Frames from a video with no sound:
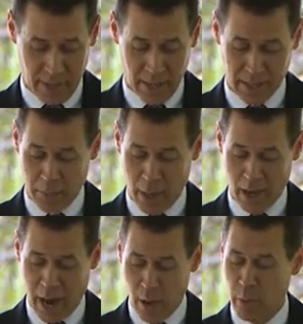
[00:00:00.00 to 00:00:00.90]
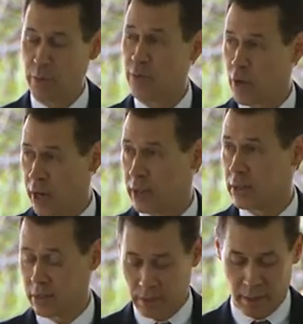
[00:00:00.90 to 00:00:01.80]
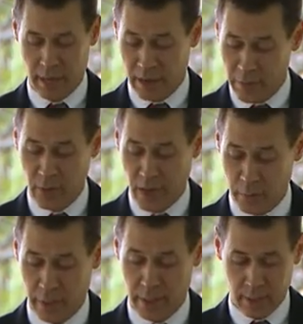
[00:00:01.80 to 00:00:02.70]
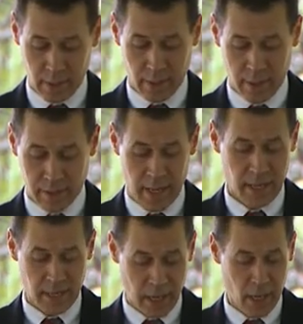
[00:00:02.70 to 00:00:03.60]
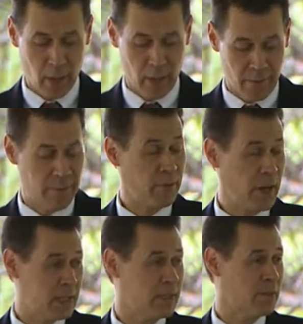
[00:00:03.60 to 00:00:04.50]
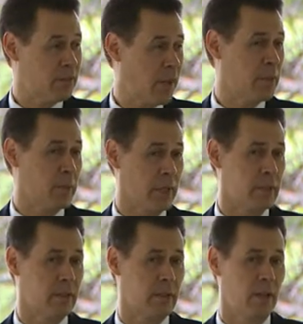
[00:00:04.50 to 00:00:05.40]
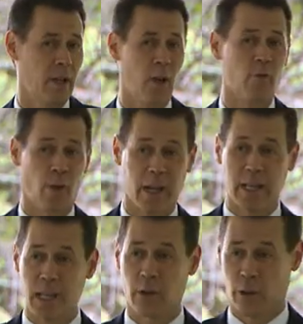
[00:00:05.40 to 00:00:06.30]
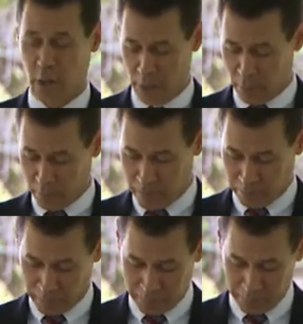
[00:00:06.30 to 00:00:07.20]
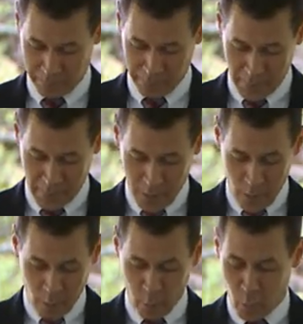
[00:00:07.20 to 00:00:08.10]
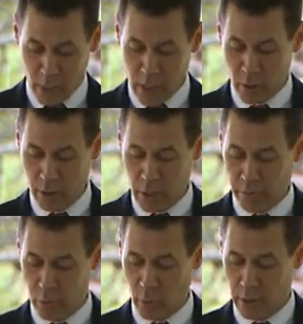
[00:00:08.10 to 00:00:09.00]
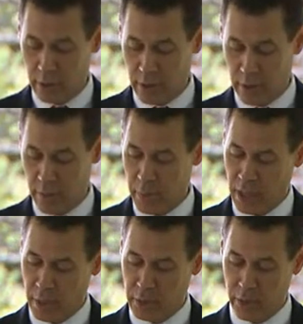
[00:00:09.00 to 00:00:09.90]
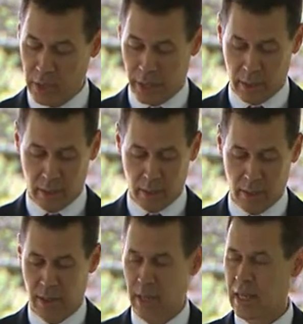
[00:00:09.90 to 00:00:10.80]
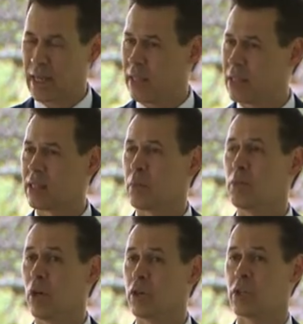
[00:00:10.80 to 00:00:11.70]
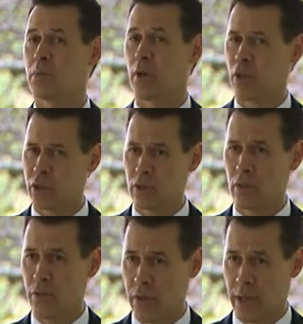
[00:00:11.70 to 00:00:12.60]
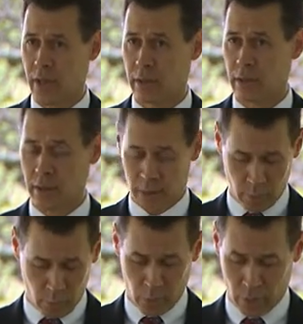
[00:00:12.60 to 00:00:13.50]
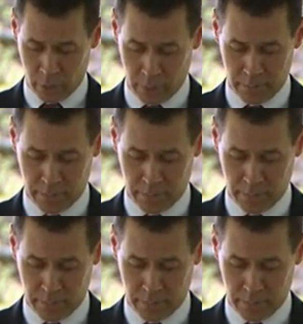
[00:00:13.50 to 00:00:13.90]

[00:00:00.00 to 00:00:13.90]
It's about our friends and family taking care of friends and family right here at home. When we or a loved one becomes sick, it is the most personal thing in the world.